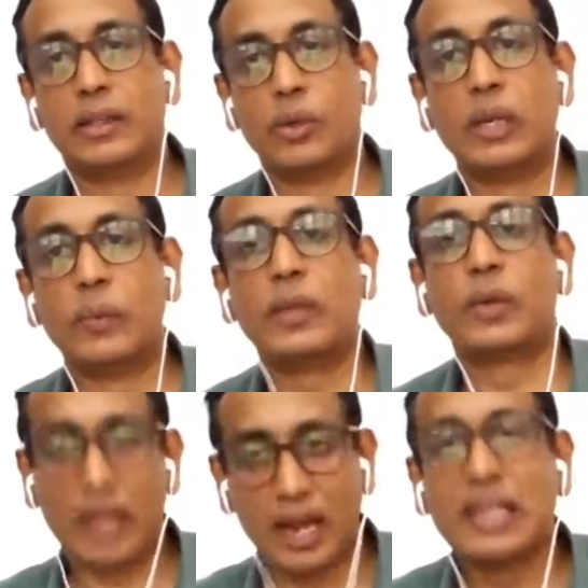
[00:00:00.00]
The only way
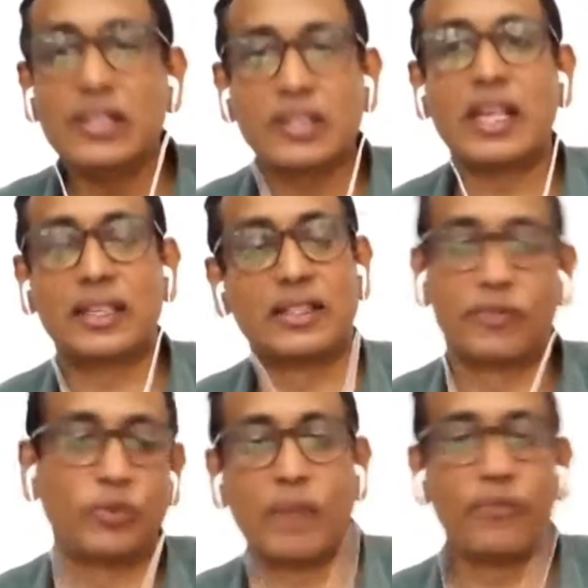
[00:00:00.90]
you can unleash that
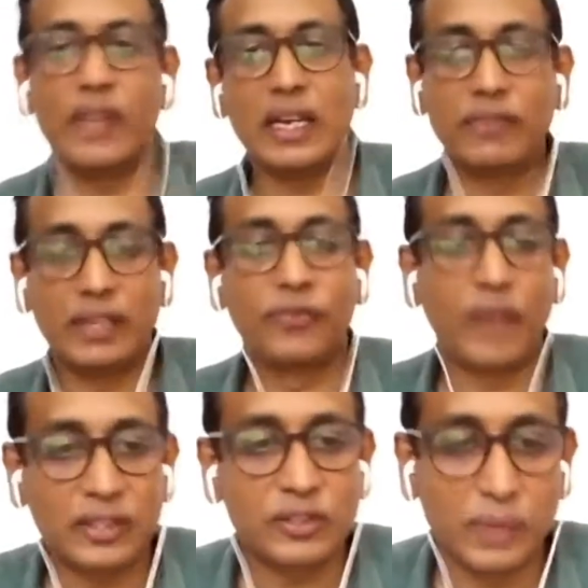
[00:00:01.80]
is if you have very, very
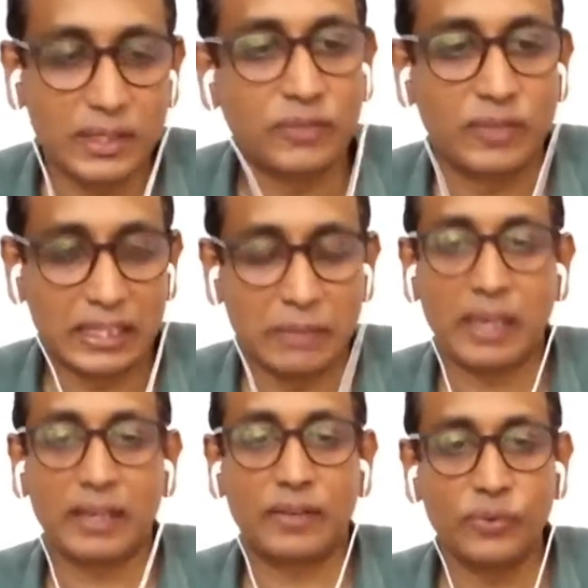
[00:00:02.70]
fast ways of
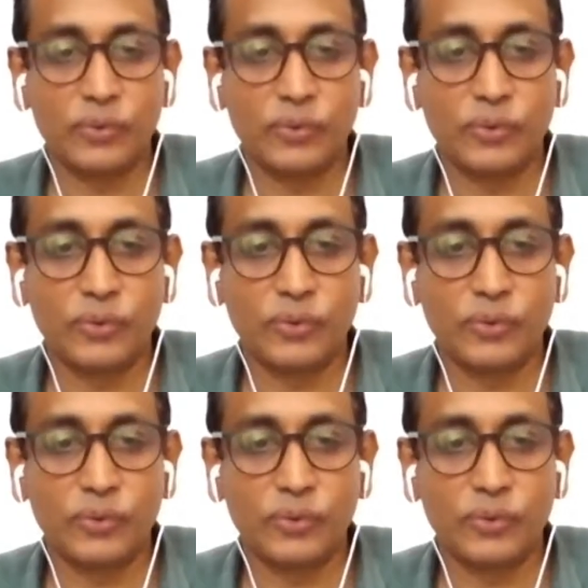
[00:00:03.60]
getting back and forth.